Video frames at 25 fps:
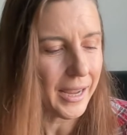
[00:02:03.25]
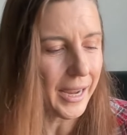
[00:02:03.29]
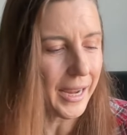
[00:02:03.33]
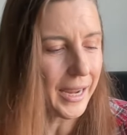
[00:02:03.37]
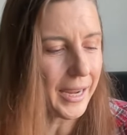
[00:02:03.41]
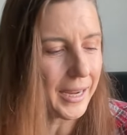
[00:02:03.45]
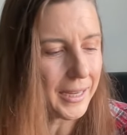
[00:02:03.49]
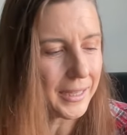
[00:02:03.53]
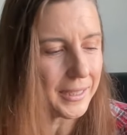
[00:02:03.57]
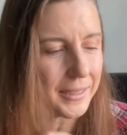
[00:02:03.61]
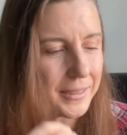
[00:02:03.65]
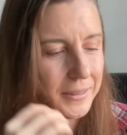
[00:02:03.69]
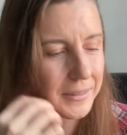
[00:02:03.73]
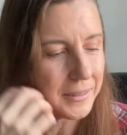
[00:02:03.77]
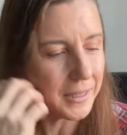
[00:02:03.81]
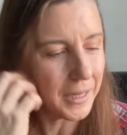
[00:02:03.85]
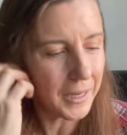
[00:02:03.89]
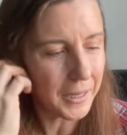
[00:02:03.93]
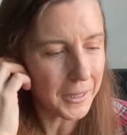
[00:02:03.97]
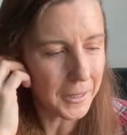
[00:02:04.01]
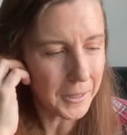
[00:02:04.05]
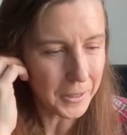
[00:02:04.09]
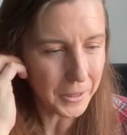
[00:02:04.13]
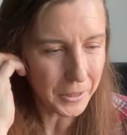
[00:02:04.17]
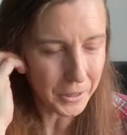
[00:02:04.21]
And
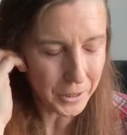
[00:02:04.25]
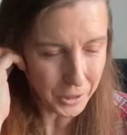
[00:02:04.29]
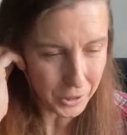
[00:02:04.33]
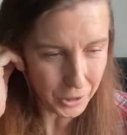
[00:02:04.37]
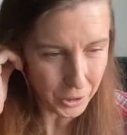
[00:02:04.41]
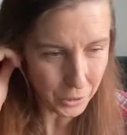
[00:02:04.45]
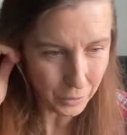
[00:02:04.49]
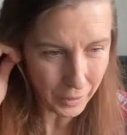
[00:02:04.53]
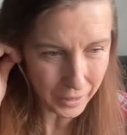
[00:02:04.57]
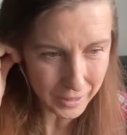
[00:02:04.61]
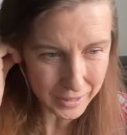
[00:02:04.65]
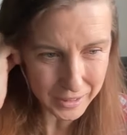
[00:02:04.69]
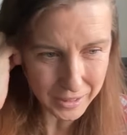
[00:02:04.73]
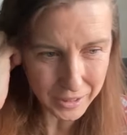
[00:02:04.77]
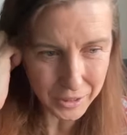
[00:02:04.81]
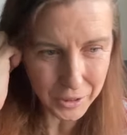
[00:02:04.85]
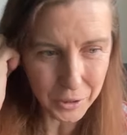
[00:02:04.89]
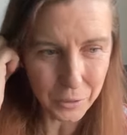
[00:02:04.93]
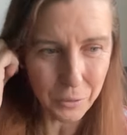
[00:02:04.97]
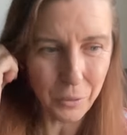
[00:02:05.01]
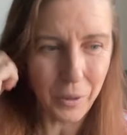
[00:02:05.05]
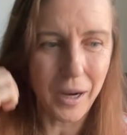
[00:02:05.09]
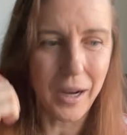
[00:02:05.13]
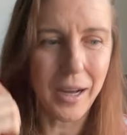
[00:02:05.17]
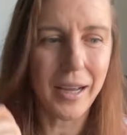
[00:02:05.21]
uh, U X and
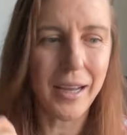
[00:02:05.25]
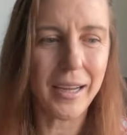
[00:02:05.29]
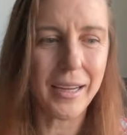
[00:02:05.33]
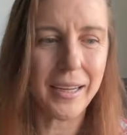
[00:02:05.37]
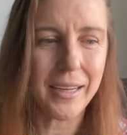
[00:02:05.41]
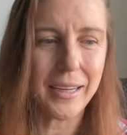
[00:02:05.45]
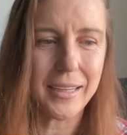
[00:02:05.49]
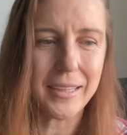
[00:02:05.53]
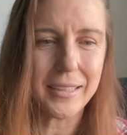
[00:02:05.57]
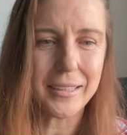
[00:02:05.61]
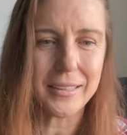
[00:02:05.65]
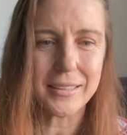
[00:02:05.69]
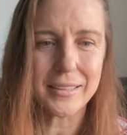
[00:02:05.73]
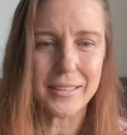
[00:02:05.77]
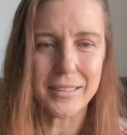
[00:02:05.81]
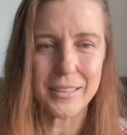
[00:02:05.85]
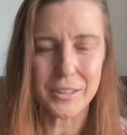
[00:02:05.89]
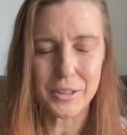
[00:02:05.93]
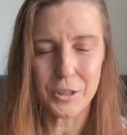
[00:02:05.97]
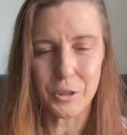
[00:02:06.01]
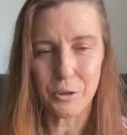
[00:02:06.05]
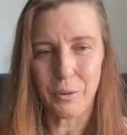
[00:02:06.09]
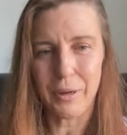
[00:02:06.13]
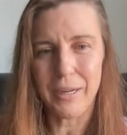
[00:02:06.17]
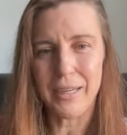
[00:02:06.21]
U I is this
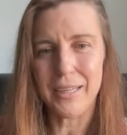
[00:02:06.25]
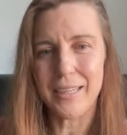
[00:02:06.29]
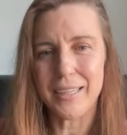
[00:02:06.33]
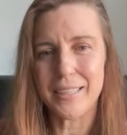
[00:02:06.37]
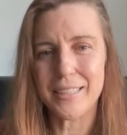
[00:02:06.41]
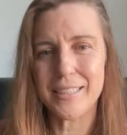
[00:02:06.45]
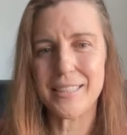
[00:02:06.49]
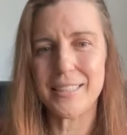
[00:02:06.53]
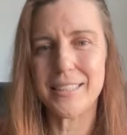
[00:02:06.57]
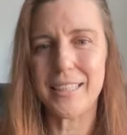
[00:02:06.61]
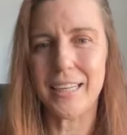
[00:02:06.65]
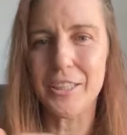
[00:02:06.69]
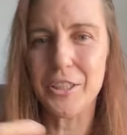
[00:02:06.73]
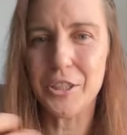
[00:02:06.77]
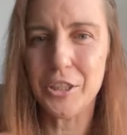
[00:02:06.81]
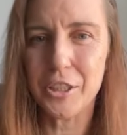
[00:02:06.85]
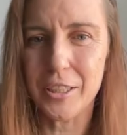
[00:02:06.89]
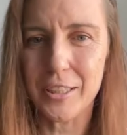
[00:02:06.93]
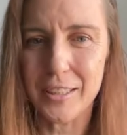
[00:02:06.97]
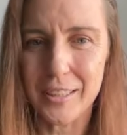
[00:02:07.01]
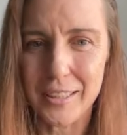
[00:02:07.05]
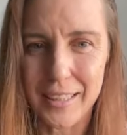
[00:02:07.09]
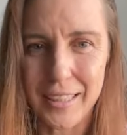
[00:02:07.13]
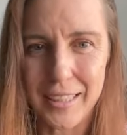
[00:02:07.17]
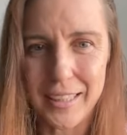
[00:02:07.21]
great
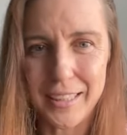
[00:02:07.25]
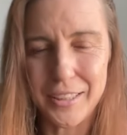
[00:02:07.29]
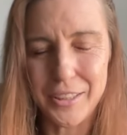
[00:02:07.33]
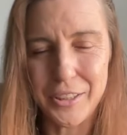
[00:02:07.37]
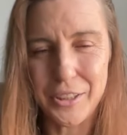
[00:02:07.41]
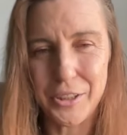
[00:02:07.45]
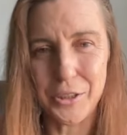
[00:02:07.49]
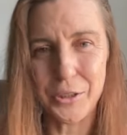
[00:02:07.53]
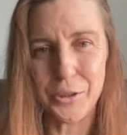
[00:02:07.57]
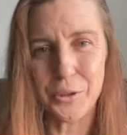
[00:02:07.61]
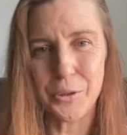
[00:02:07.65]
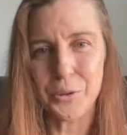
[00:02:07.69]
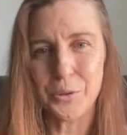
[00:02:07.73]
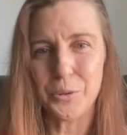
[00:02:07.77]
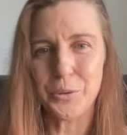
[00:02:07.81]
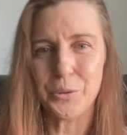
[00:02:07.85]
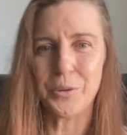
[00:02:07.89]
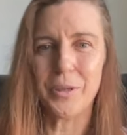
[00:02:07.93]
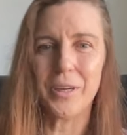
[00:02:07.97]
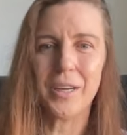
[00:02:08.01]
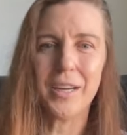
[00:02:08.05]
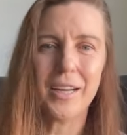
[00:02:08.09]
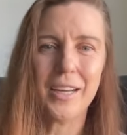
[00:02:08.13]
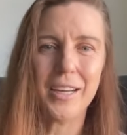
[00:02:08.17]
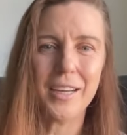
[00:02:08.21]
extension into
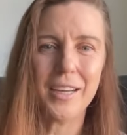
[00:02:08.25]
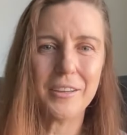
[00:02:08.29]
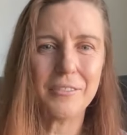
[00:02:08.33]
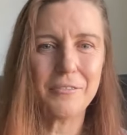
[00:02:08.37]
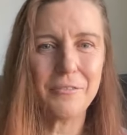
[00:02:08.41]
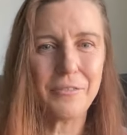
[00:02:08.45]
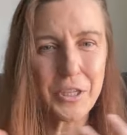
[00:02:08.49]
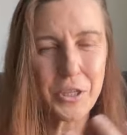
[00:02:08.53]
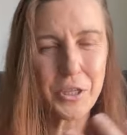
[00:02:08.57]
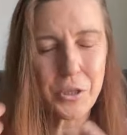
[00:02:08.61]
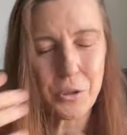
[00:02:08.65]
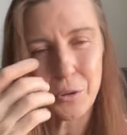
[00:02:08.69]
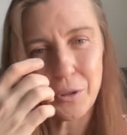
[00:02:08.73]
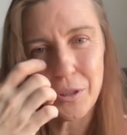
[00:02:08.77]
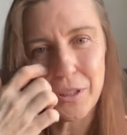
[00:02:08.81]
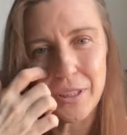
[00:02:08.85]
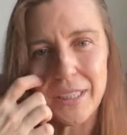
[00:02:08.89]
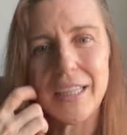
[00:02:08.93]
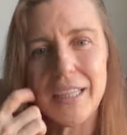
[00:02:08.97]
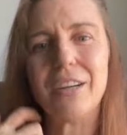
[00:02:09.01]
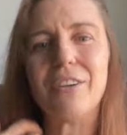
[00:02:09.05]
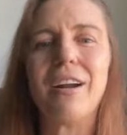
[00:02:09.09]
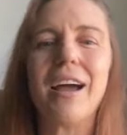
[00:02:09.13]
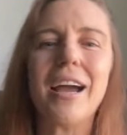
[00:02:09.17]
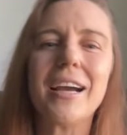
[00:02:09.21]
visual and
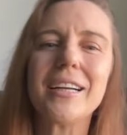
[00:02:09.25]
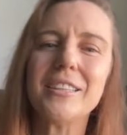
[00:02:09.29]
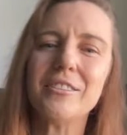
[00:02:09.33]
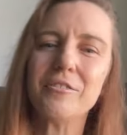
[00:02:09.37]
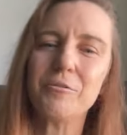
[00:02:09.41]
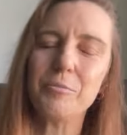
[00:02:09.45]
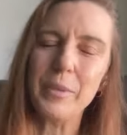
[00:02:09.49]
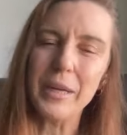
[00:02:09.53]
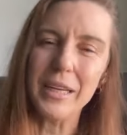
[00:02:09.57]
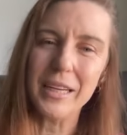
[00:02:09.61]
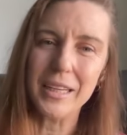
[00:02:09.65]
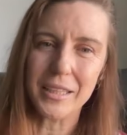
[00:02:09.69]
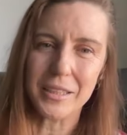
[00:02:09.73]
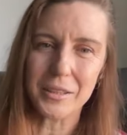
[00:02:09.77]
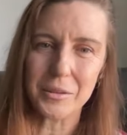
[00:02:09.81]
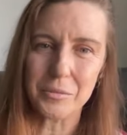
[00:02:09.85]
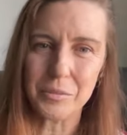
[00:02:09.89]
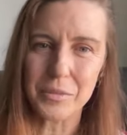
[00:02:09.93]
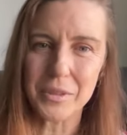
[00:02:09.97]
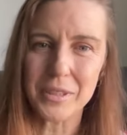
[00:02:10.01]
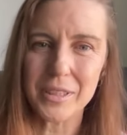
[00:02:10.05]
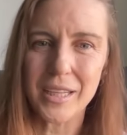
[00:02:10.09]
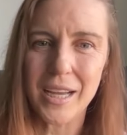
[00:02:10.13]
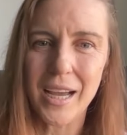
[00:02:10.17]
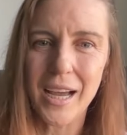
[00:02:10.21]
interactive
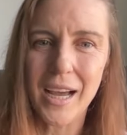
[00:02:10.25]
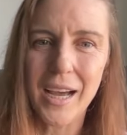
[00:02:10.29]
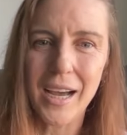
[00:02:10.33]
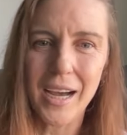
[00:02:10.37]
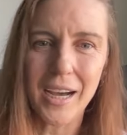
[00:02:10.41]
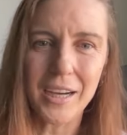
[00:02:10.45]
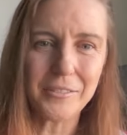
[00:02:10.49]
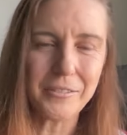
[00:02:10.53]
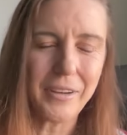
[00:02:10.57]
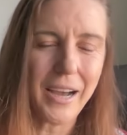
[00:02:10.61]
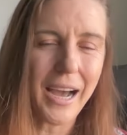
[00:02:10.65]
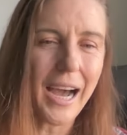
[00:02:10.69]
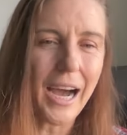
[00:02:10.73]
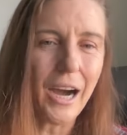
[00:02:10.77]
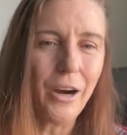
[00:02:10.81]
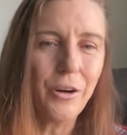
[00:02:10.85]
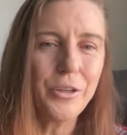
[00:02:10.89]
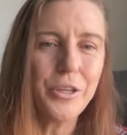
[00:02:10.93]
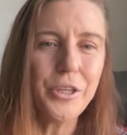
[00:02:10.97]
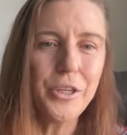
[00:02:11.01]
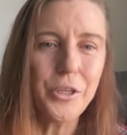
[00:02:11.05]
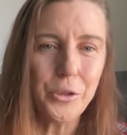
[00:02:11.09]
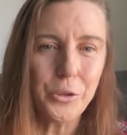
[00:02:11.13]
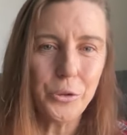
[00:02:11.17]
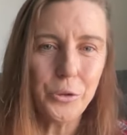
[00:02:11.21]
mediums of how
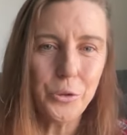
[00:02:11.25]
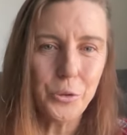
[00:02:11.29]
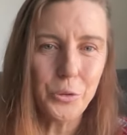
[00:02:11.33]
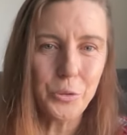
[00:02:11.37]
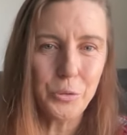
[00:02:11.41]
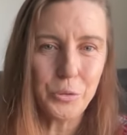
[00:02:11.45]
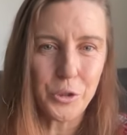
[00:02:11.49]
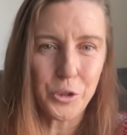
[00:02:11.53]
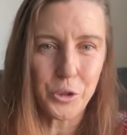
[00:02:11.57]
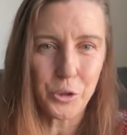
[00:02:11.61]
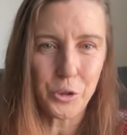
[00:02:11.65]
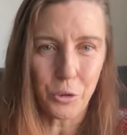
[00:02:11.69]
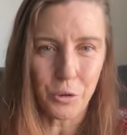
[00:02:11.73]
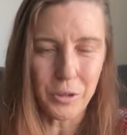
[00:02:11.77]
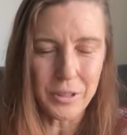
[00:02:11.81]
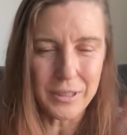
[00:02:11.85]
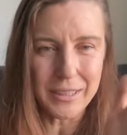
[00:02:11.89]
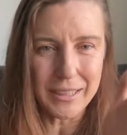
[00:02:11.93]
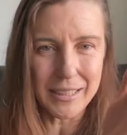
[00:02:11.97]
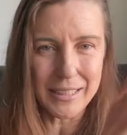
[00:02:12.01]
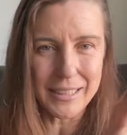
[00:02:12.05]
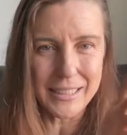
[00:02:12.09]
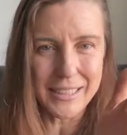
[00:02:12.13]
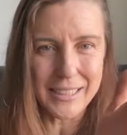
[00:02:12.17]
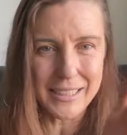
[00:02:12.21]
do you shorten
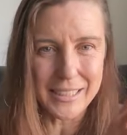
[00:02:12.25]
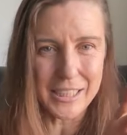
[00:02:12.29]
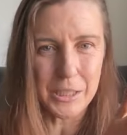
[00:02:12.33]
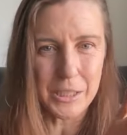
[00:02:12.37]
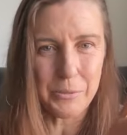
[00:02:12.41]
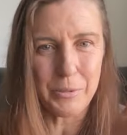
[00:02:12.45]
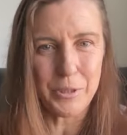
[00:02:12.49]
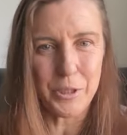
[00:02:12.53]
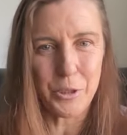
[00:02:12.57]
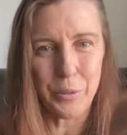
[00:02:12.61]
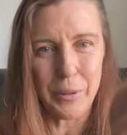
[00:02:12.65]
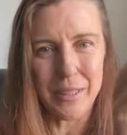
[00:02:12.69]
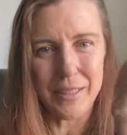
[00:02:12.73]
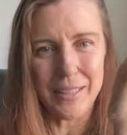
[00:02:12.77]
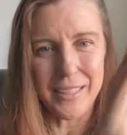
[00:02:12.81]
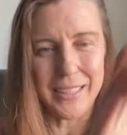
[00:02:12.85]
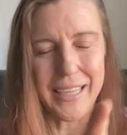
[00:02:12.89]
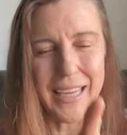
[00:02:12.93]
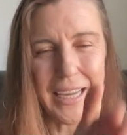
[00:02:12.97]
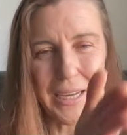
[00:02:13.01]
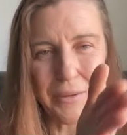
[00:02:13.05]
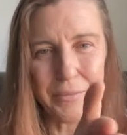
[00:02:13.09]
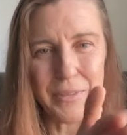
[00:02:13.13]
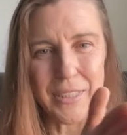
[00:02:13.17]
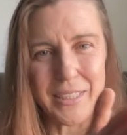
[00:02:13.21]
the distance between the
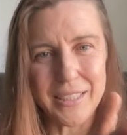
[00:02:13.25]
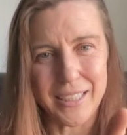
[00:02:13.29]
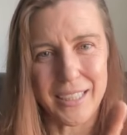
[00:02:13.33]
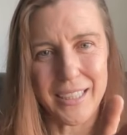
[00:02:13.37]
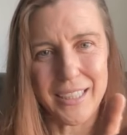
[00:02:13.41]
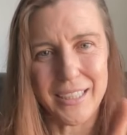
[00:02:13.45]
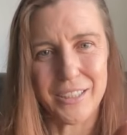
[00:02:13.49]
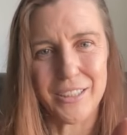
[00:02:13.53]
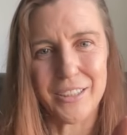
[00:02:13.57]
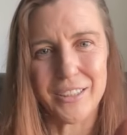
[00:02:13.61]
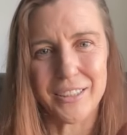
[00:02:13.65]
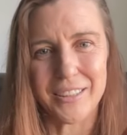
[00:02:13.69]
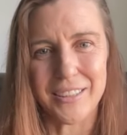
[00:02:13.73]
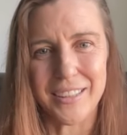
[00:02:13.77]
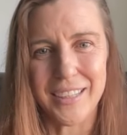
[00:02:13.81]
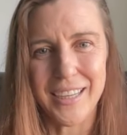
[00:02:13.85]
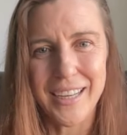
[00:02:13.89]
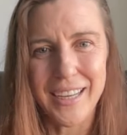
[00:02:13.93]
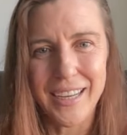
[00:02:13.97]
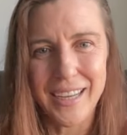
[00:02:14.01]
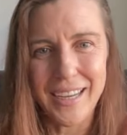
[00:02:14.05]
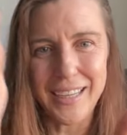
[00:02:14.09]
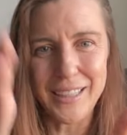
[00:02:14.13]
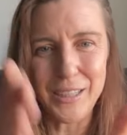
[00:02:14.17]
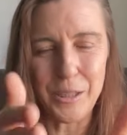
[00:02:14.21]
game designer
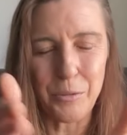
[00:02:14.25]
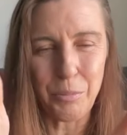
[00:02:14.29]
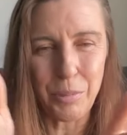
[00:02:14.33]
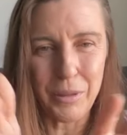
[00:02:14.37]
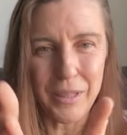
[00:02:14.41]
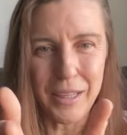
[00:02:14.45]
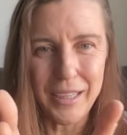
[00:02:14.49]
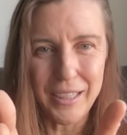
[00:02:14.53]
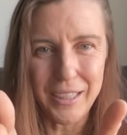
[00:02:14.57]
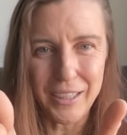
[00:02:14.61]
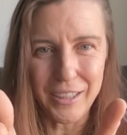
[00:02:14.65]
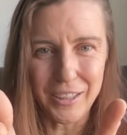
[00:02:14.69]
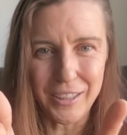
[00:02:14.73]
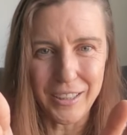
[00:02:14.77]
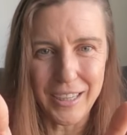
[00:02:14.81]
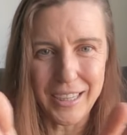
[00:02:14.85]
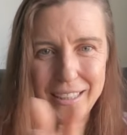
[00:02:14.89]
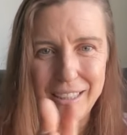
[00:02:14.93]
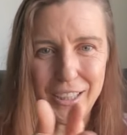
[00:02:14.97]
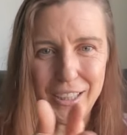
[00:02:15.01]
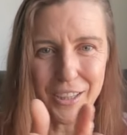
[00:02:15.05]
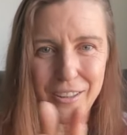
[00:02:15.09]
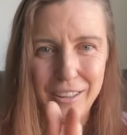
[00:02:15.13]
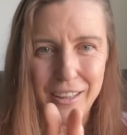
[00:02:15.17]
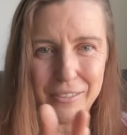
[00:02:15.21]
and the player and
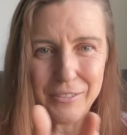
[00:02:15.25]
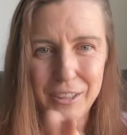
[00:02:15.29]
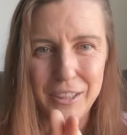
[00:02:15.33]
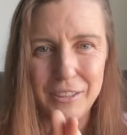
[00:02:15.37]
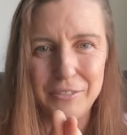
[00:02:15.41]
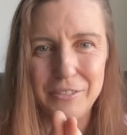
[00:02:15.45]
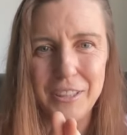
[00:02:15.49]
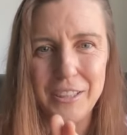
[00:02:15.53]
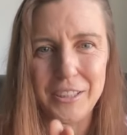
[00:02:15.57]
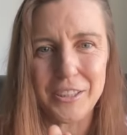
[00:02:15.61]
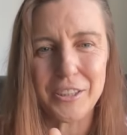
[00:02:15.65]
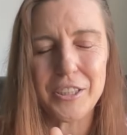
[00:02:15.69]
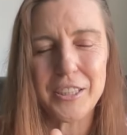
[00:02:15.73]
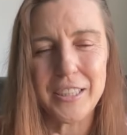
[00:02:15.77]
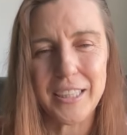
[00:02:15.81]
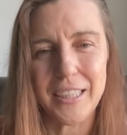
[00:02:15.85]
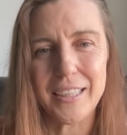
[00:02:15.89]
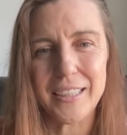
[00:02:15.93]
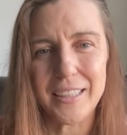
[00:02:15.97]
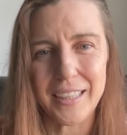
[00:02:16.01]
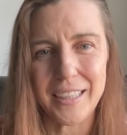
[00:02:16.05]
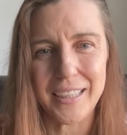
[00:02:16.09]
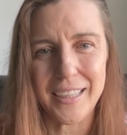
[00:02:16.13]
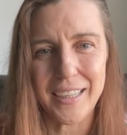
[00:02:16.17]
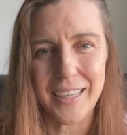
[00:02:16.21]
their level of
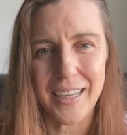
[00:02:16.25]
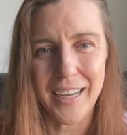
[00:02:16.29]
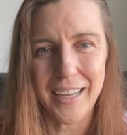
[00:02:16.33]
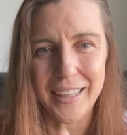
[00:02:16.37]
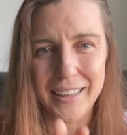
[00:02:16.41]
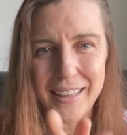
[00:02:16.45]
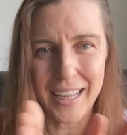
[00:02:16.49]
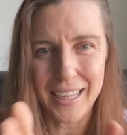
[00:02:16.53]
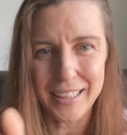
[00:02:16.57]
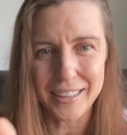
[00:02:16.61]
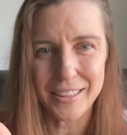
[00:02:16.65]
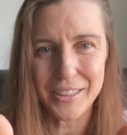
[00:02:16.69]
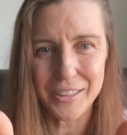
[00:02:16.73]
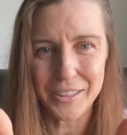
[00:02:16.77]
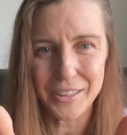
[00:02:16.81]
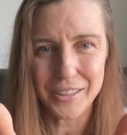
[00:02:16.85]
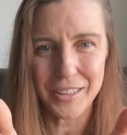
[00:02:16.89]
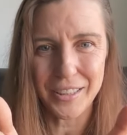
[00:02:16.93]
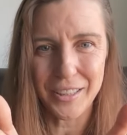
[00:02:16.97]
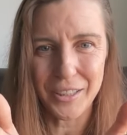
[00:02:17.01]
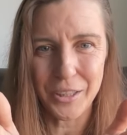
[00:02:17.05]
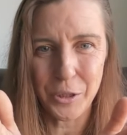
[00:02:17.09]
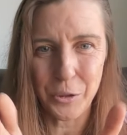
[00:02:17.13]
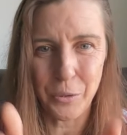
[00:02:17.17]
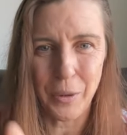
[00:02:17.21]
understanding. And that's
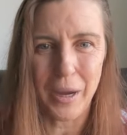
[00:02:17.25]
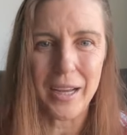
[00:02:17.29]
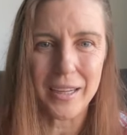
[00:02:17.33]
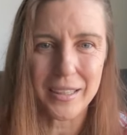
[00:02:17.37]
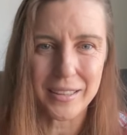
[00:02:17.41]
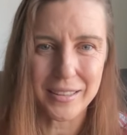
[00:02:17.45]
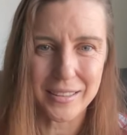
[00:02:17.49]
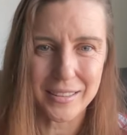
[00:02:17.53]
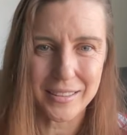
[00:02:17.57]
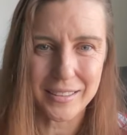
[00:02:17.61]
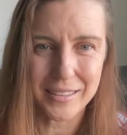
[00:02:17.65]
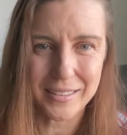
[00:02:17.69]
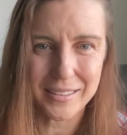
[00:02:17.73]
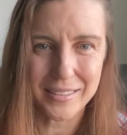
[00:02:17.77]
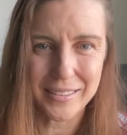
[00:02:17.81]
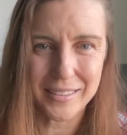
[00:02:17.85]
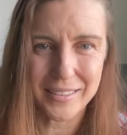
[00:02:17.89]
U X.